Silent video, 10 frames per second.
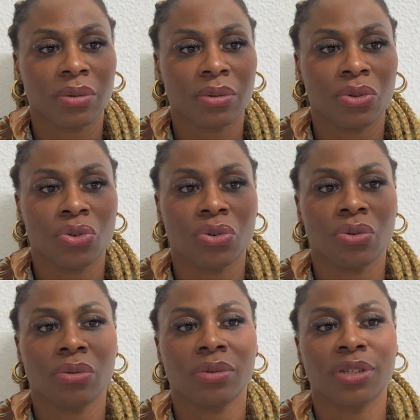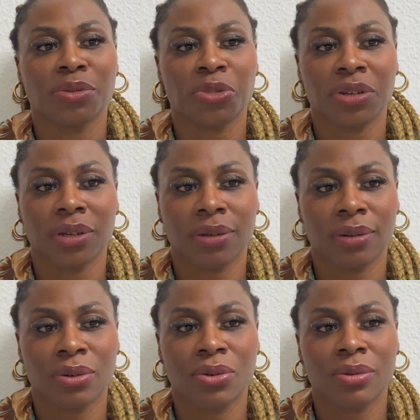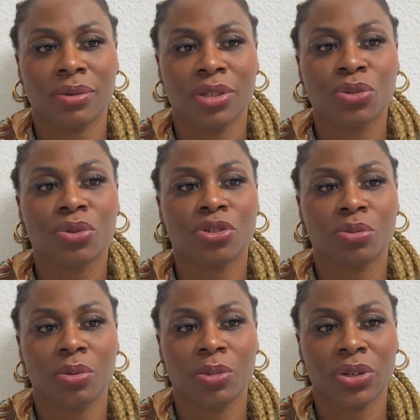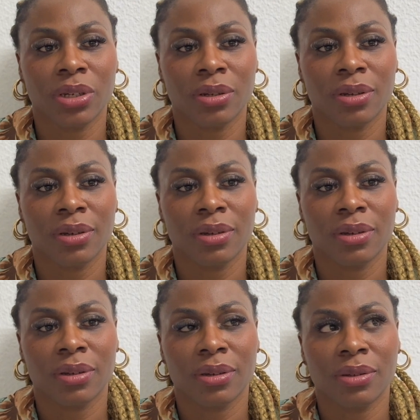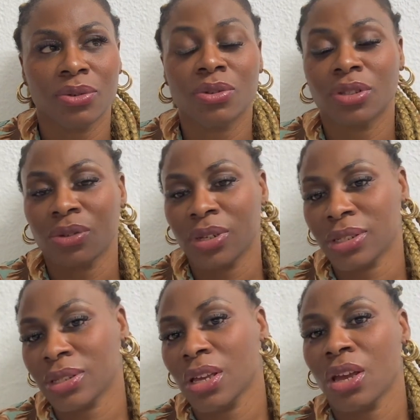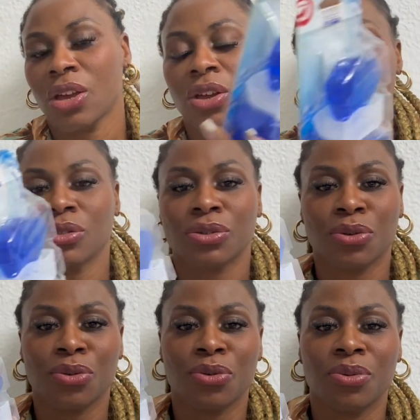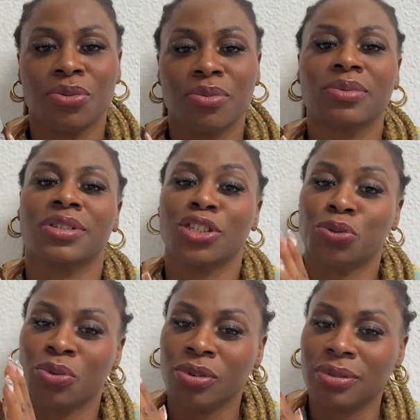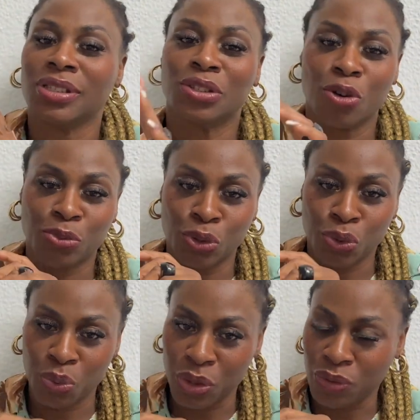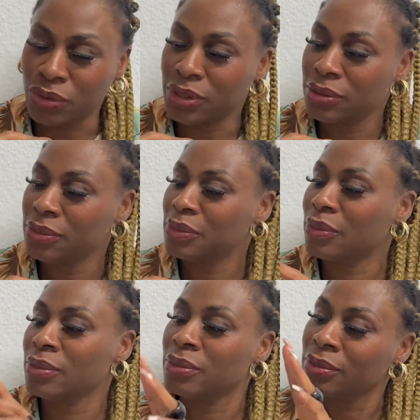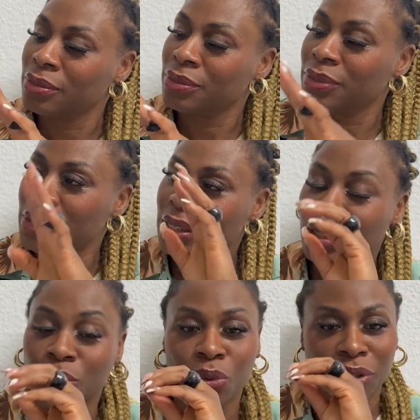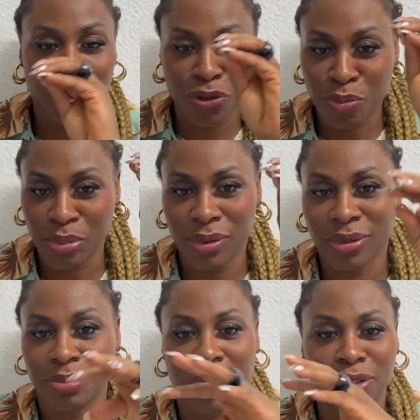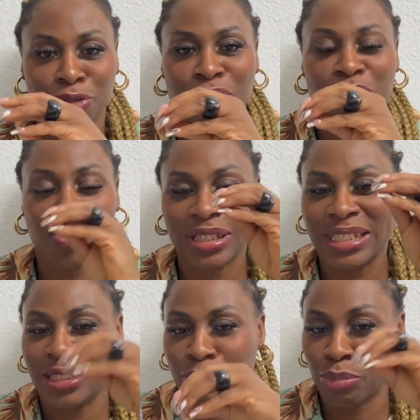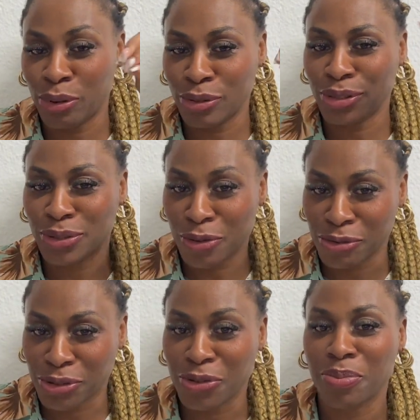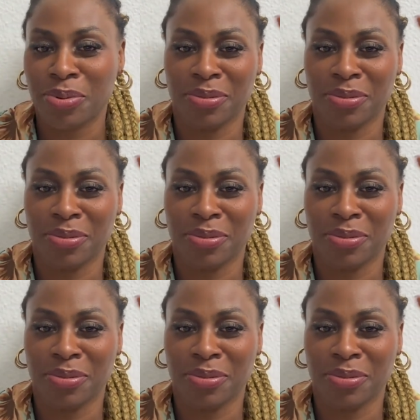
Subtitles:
No, it's more than, no, this one should be more than, it's not less. So this one is not up to €2. Is €1 plus, but I don't know what is the plus on top